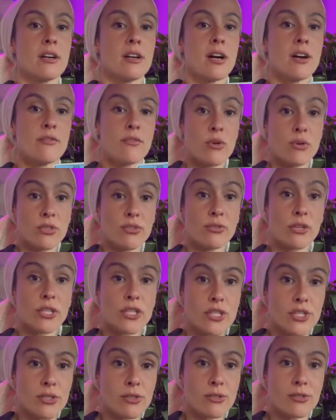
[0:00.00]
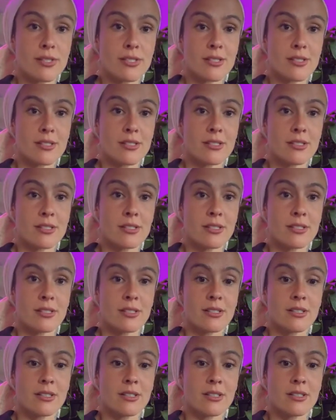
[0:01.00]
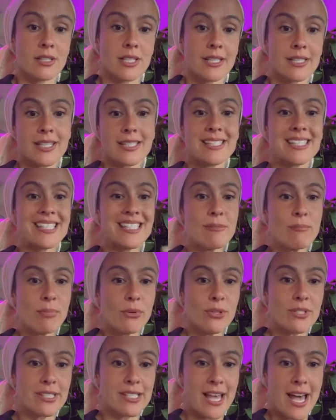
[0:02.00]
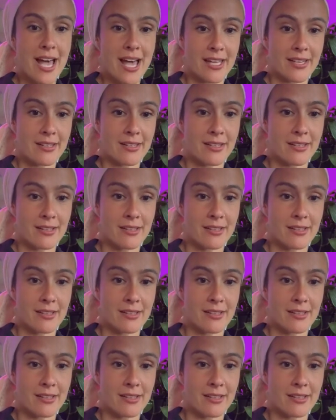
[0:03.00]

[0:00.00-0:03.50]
of those virtues. It's as simple as that.